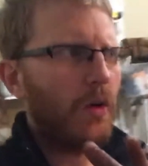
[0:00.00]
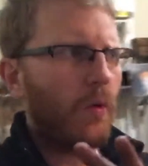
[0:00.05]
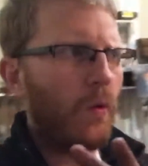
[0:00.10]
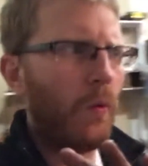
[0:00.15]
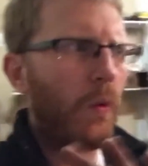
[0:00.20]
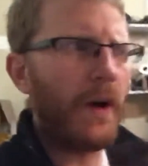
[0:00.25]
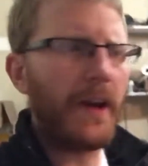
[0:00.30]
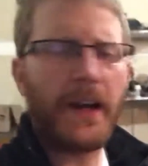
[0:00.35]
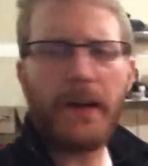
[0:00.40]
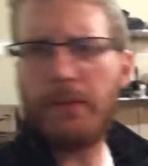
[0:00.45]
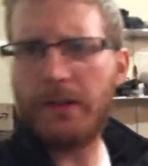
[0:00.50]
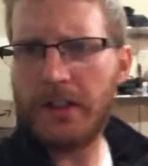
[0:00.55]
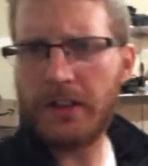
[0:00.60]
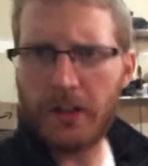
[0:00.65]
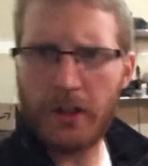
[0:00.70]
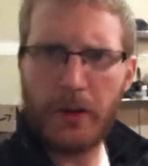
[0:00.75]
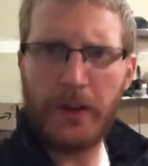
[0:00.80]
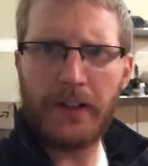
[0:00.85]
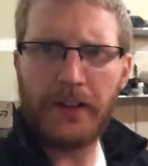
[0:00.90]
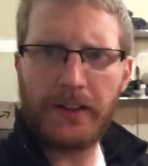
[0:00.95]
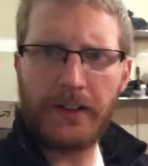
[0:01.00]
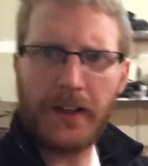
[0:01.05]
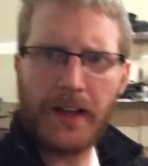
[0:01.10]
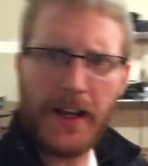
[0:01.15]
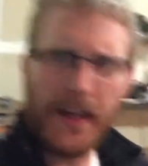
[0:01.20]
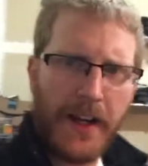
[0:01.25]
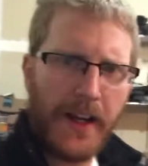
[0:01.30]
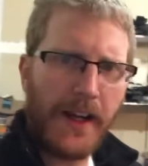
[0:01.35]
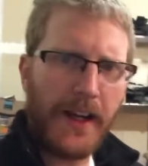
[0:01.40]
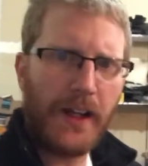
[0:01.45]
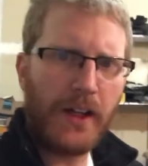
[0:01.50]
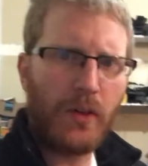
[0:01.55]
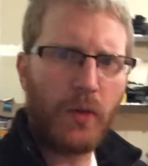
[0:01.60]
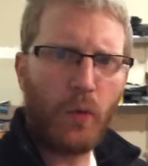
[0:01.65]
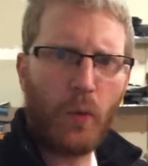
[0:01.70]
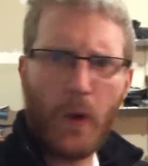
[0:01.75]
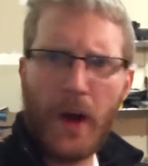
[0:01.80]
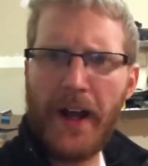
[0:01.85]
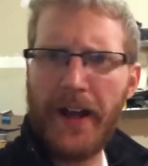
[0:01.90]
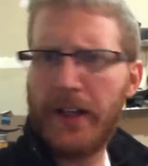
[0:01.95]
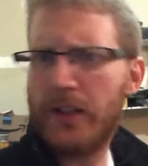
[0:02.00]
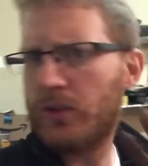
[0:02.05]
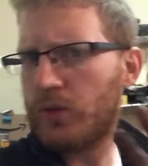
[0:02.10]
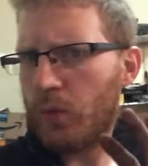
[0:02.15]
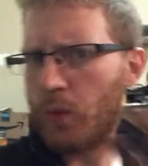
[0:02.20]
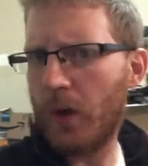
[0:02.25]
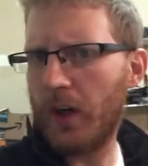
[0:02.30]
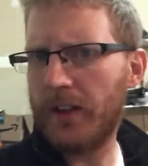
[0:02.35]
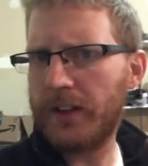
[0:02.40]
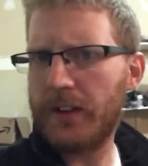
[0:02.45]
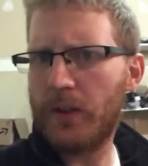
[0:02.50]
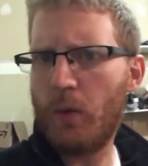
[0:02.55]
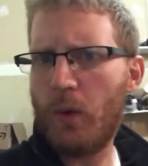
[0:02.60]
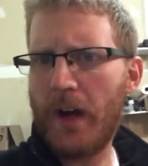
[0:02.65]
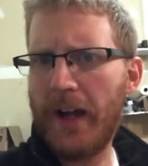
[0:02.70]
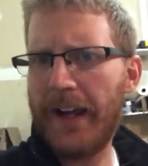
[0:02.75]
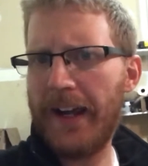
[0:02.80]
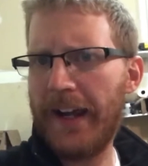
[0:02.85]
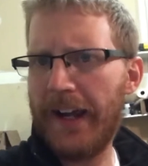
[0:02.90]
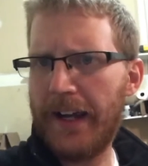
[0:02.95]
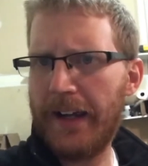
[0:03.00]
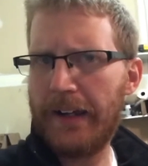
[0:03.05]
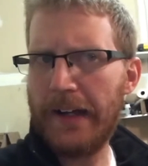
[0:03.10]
what I've been doing and why it's worked and why